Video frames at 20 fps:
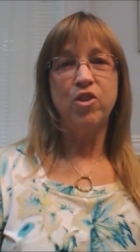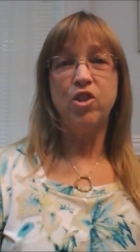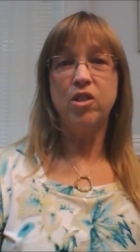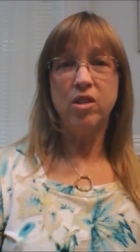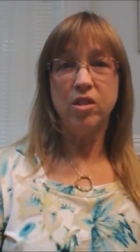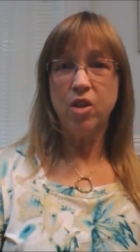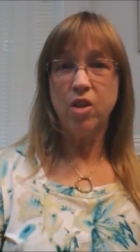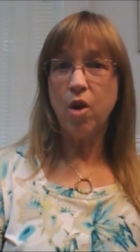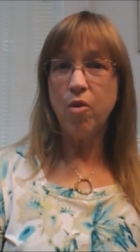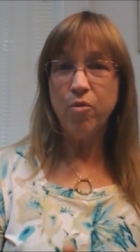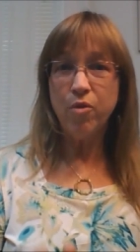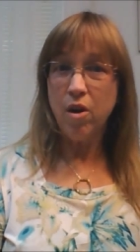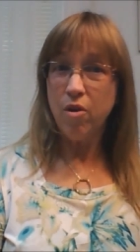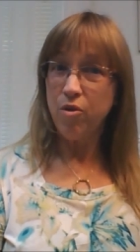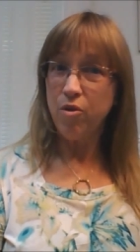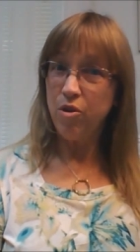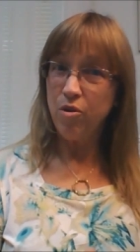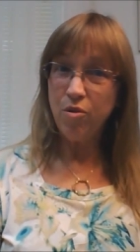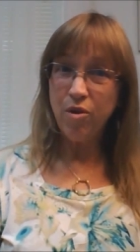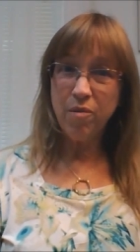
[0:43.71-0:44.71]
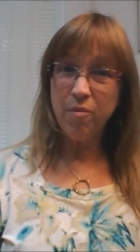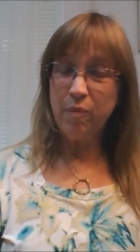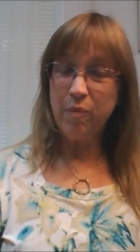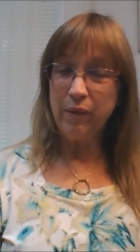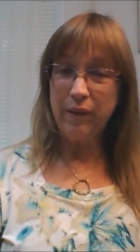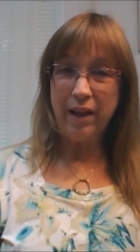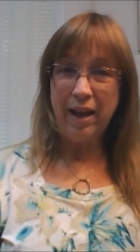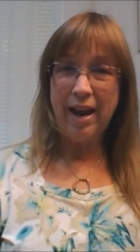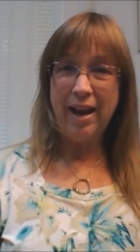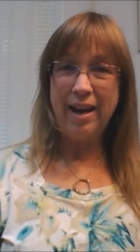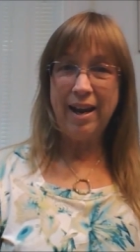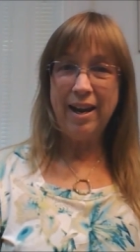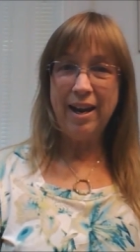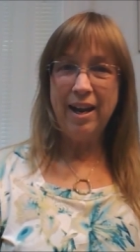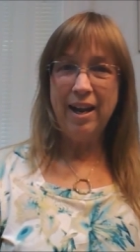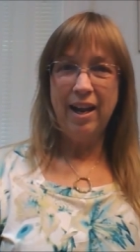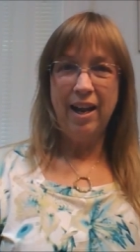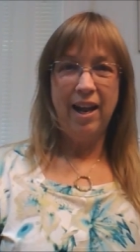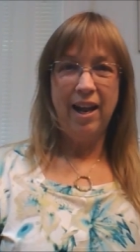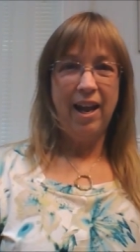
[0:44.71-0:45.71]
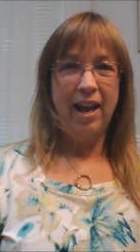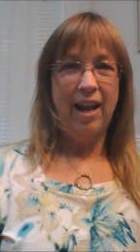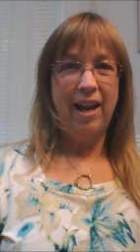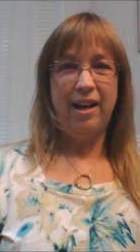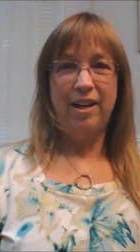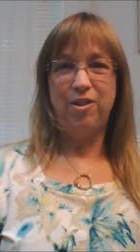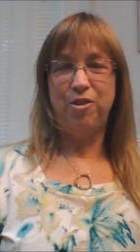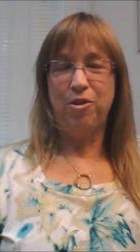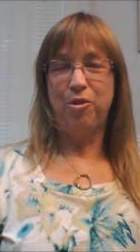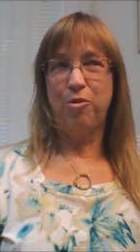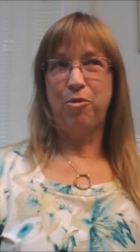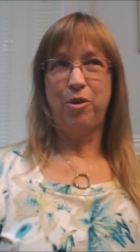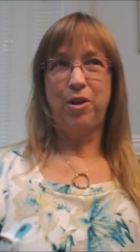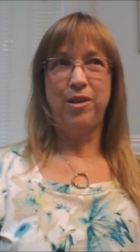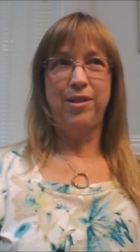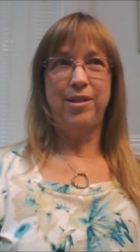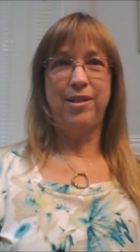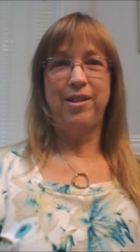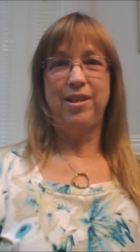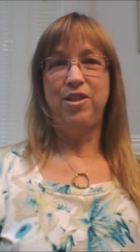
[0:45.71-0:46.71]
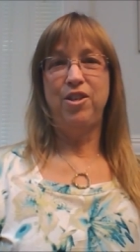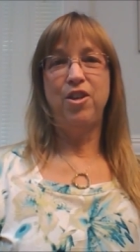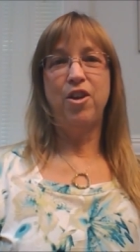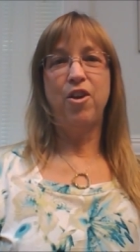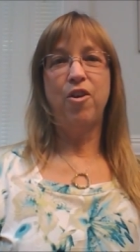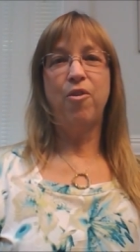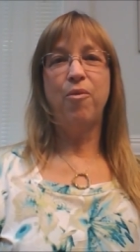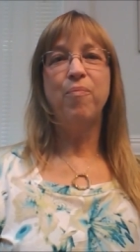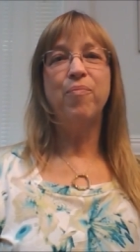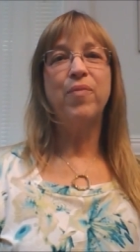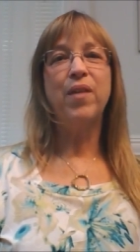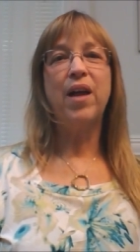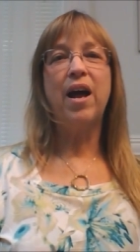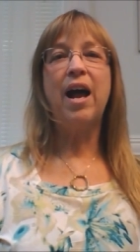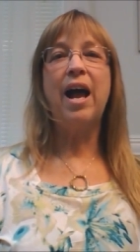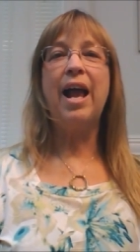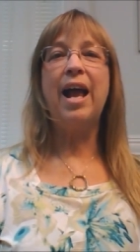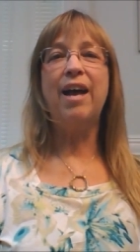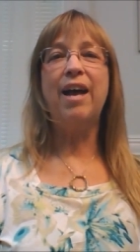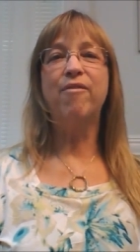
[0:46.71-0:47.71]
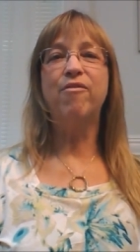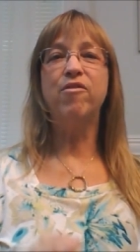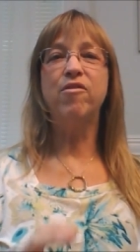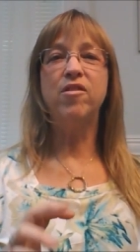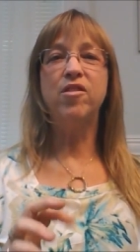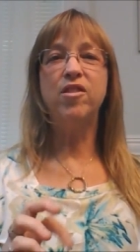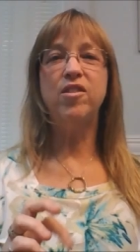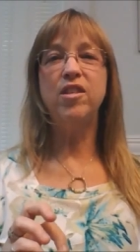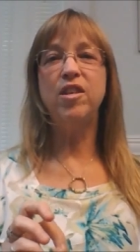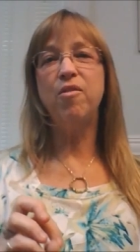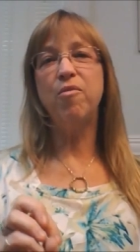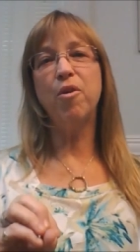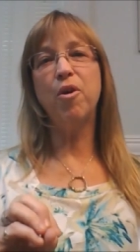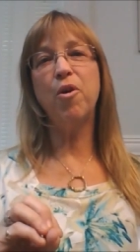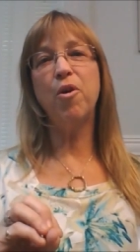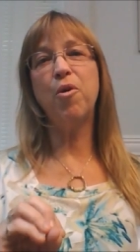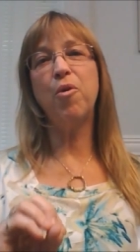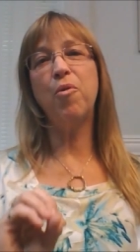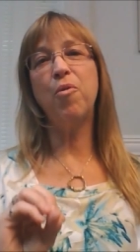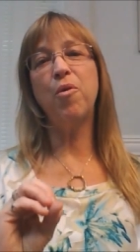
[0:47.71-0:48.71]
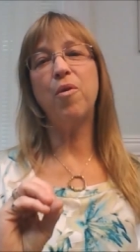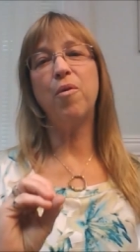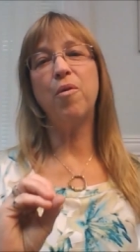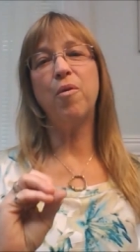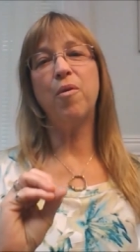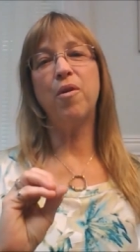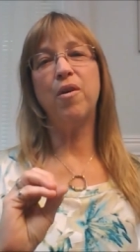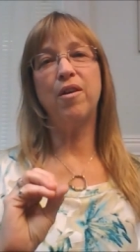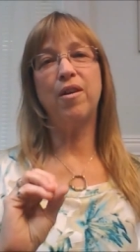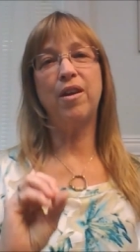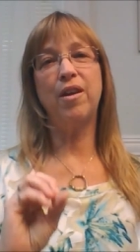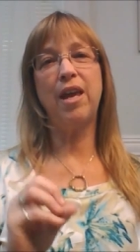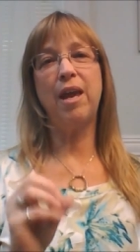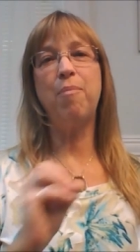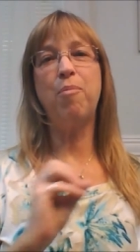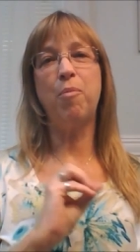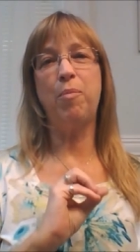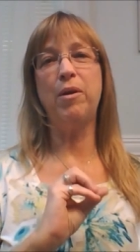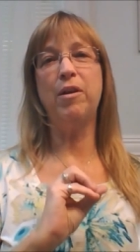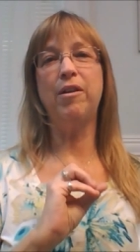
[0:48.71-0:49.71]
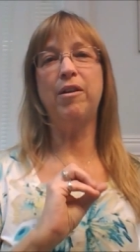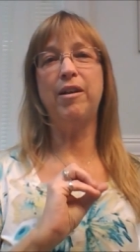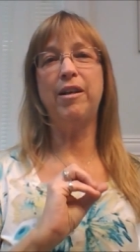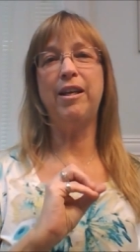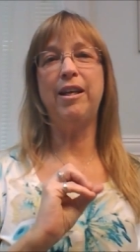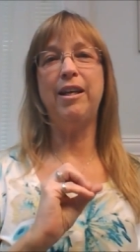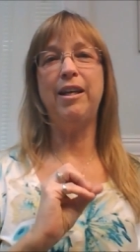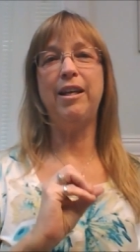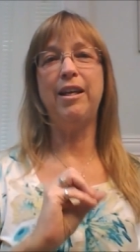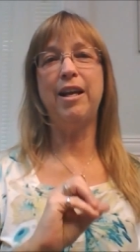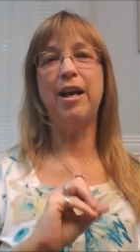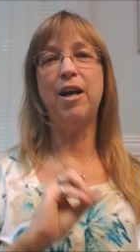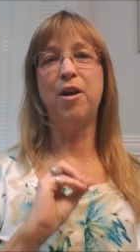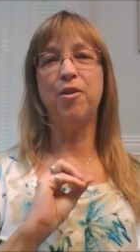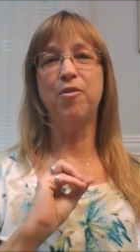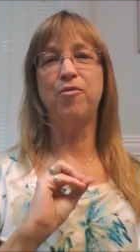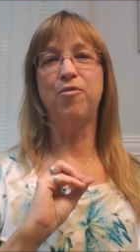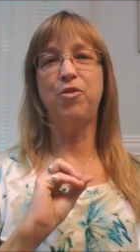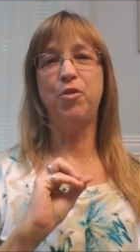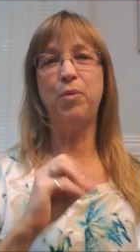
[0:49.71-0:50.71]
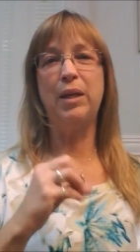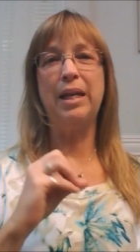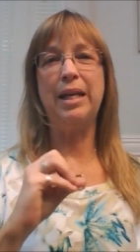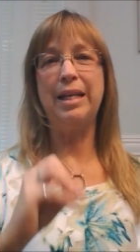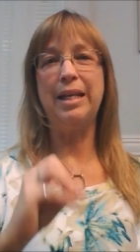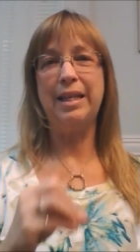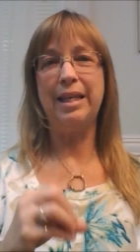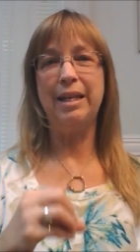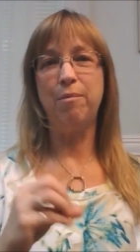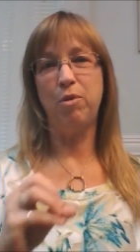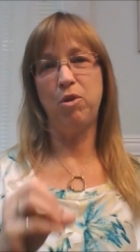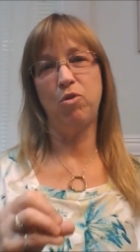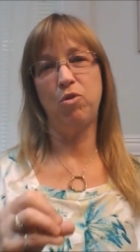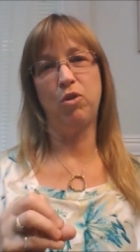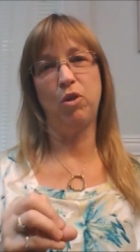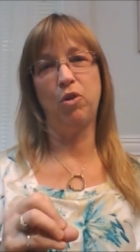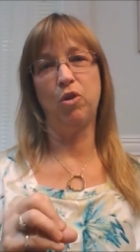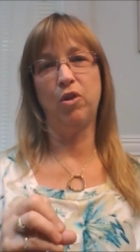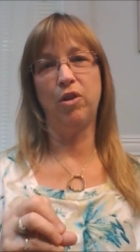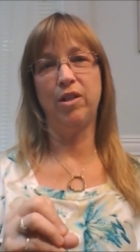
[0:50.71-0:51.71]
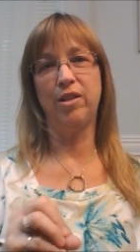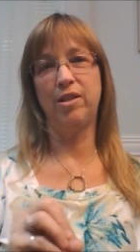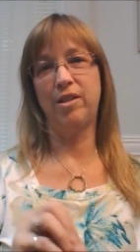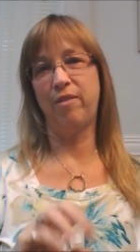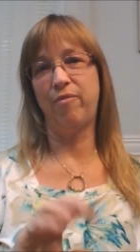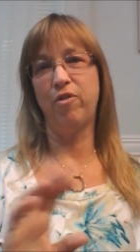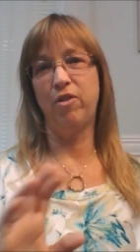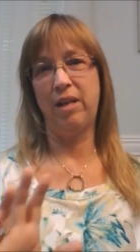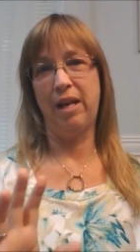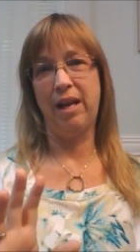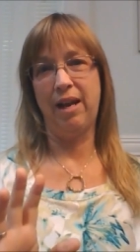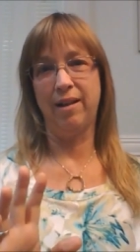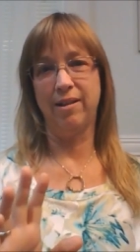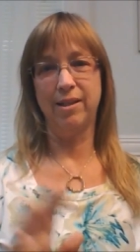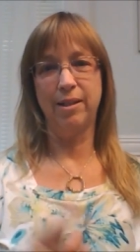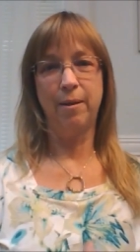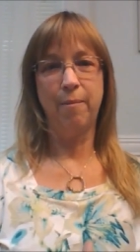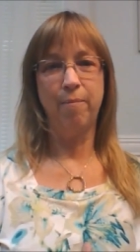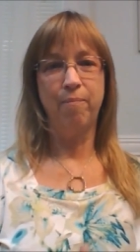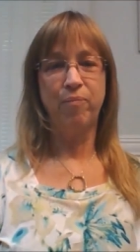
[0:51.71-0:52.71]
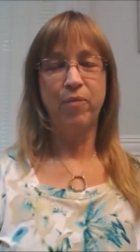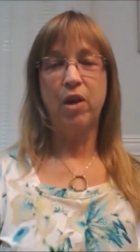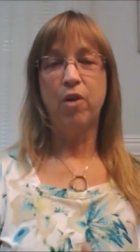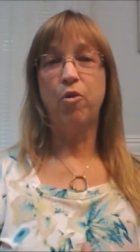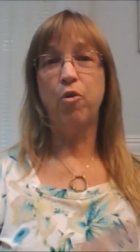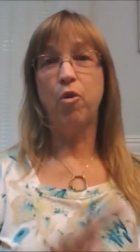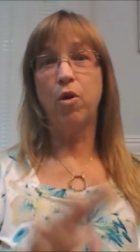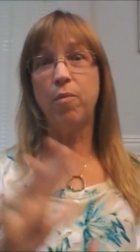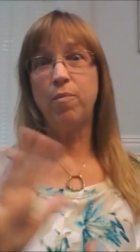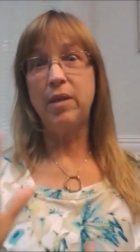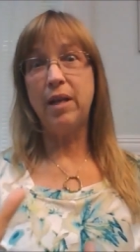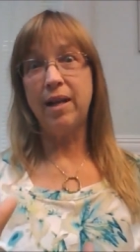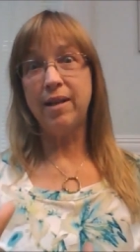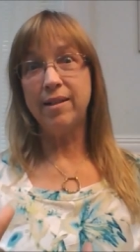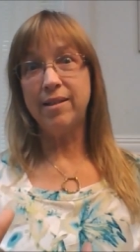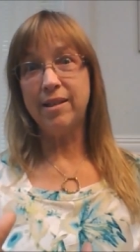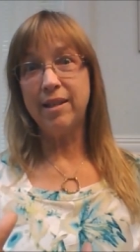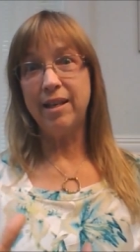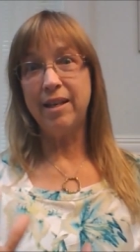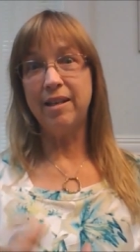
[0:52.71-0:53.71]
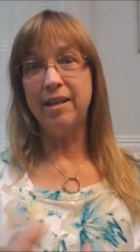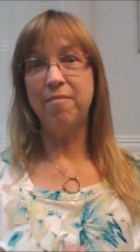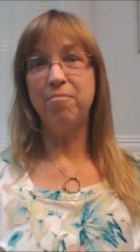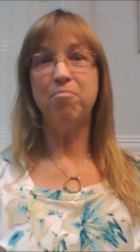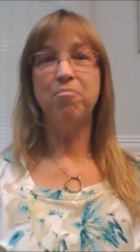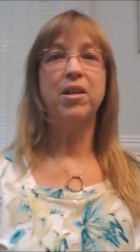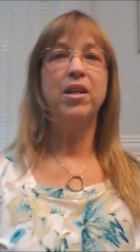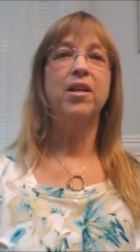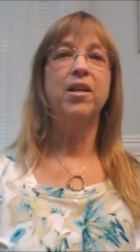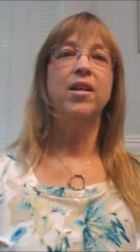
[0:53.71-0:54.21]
She says, oh no, you can play. And I told her, I said, you know, I have zero capability of doing anything musical except for dance. Grew up dancing,